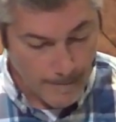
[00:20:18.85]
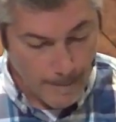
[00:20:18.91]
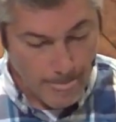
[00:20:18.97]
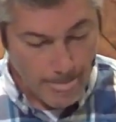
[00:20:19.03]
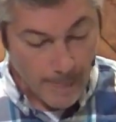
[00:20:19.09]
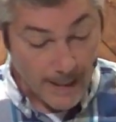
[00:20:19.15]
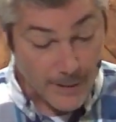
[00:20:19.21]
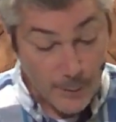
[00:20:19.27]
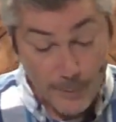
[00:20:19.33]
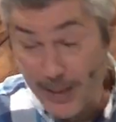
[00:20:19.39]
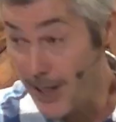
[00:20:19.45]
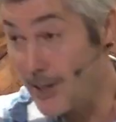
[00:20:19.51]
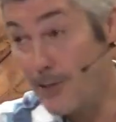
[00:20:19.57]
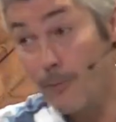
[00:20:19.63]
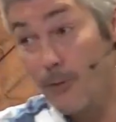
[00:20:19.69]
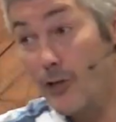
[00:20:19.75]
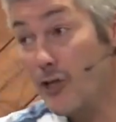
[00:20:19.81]
And so because
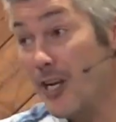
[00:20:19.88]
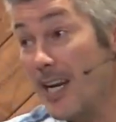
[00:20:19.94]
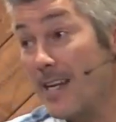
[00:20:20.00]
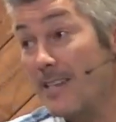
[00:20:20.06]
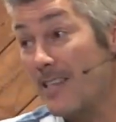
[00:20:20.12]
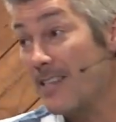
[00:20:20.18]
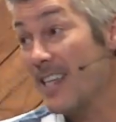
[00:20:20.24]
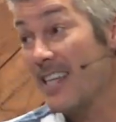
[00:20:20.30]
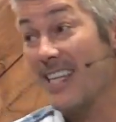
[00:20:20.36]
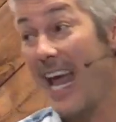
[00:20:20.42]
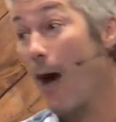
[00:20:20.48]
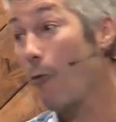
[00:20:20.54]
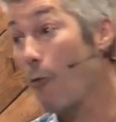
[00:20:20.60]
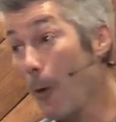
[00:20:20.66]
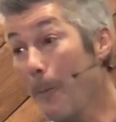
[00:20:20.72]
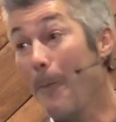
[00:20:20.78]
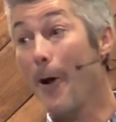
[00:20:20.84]
of what Jesus did, now
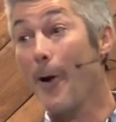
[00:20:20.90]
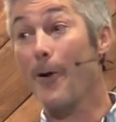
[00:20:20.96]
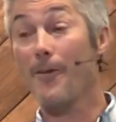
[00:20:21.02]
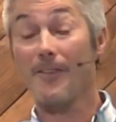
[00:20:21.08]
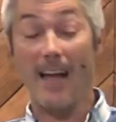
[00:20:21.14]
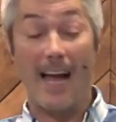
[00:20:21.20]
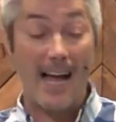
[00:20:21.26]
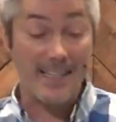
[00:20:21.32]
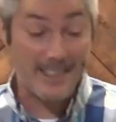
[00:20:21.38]
we're part of God's